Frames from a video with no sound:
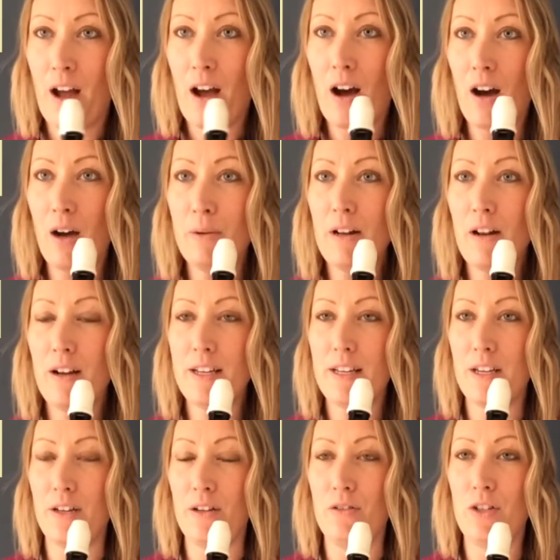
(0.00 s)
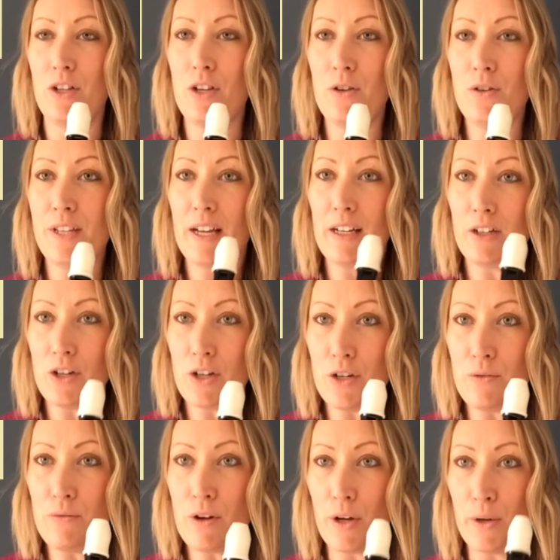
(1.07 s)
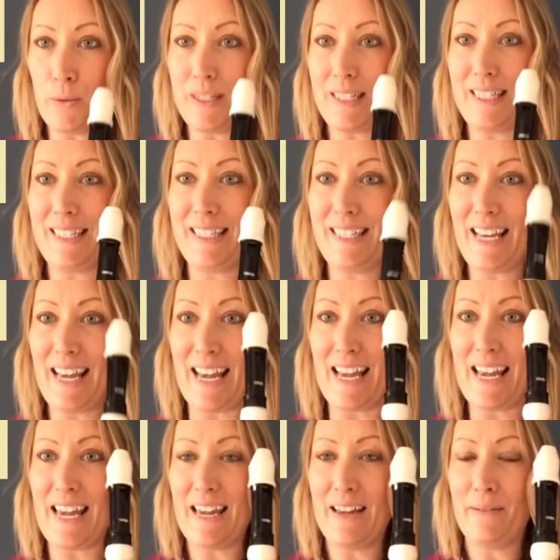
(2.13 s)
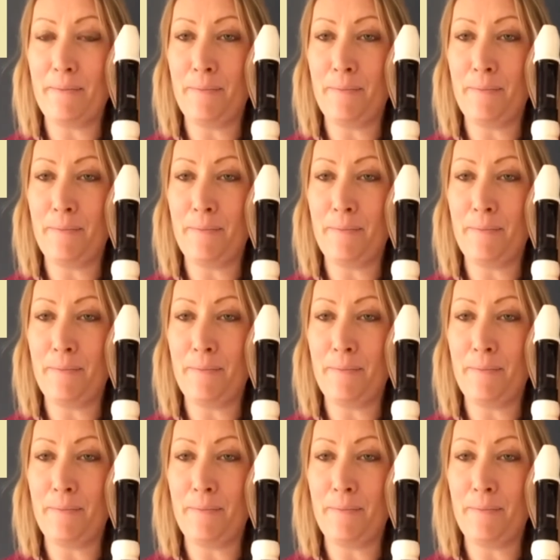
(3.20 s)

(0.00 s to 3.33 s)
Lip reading: I would like you to use our new note C